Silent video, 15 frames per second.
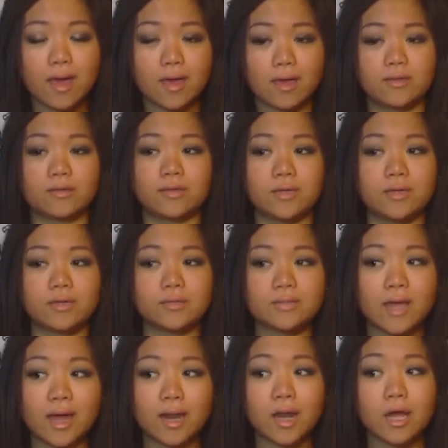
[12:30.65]
And the thing is
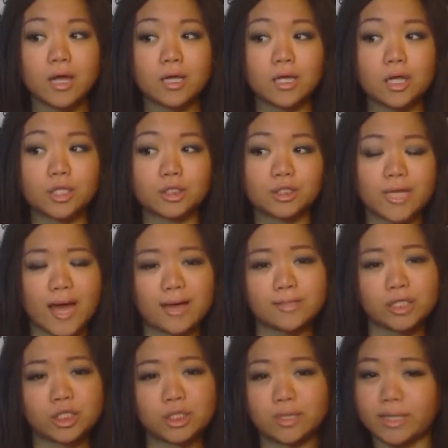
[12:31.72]
that she acts
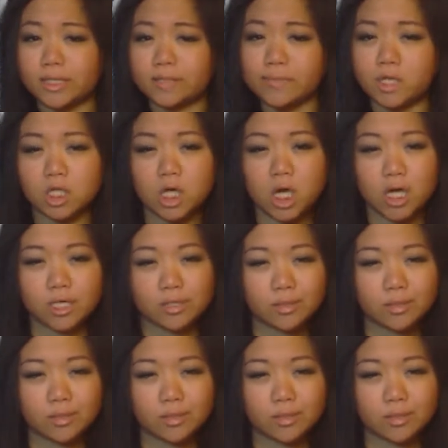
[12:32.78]
like she likes me a lot